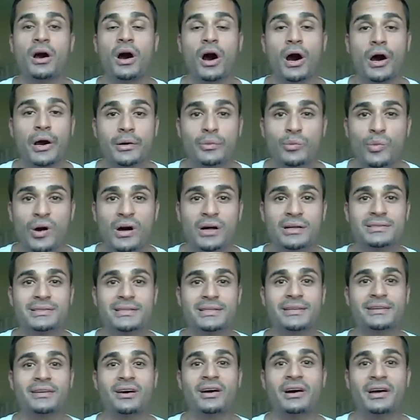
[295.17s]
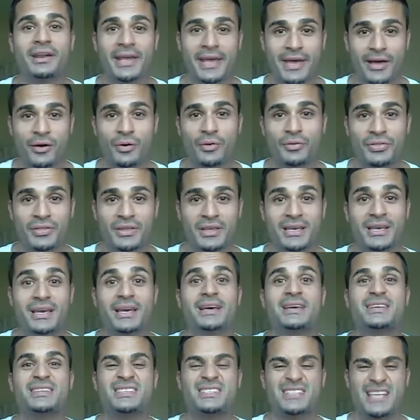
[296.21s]
unwanted, unhealthy,
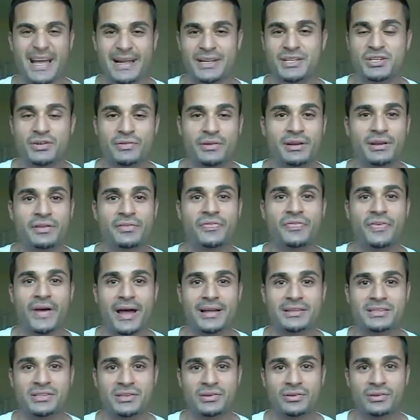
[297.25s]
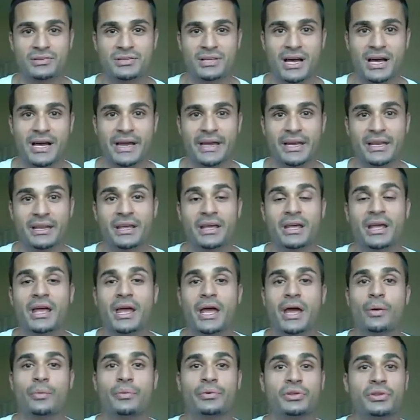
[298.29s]
saturated fats in our diet.
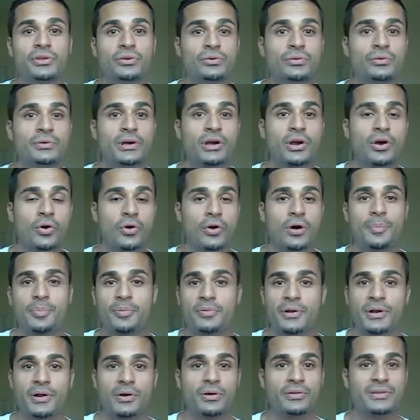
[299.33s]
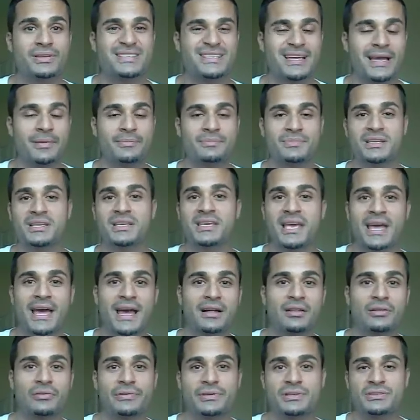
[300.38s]
And when you incorporate all these empty
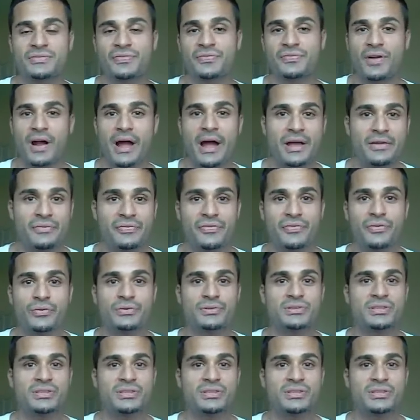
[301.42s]
calories, fried foods,